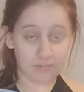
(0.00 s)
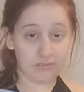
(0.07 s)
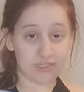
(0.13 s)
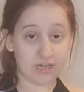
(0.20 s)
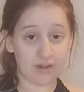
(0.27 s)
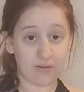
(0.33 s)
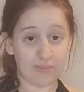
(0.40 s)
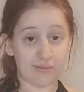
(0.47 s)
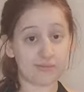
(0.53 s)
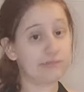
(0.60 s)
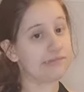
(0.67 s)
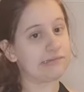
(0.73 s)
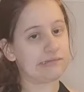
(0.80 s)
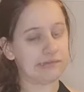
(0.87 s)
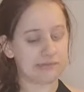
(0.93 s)
was terrible,
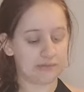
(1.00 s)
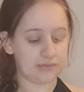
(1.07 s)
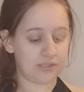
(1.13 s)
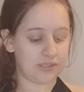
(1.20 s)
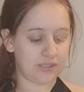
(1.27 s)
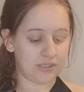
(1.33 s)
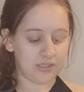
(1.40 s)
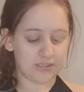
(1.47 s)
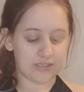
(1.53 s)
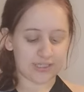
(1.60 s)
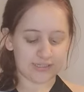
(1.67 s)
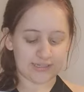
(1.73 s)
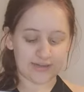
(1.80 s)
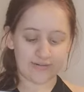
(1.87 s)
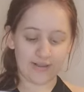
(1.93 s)

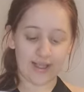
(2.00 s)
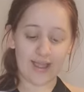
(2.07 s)
check that out.